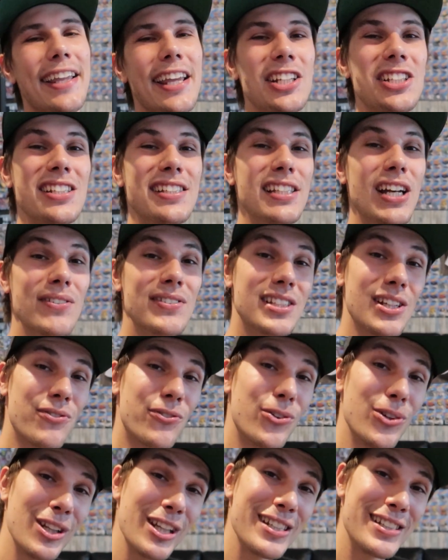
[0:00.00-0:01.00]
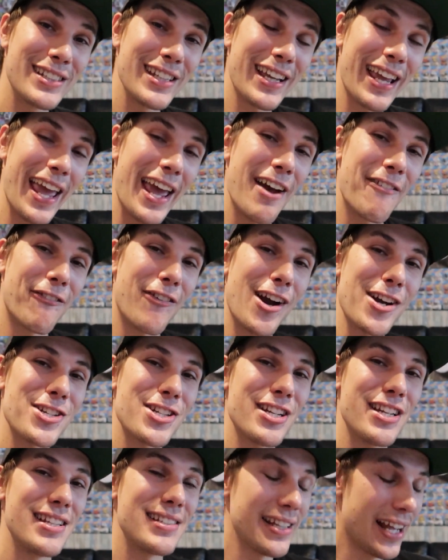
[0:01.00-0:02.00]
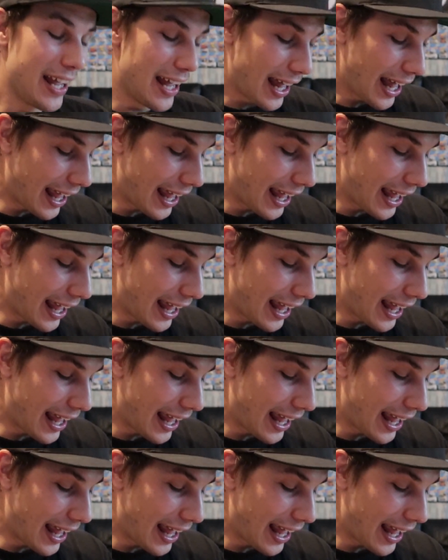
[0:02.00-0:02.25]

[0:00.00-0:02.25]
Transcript: Get yourself some really sick air fresheners.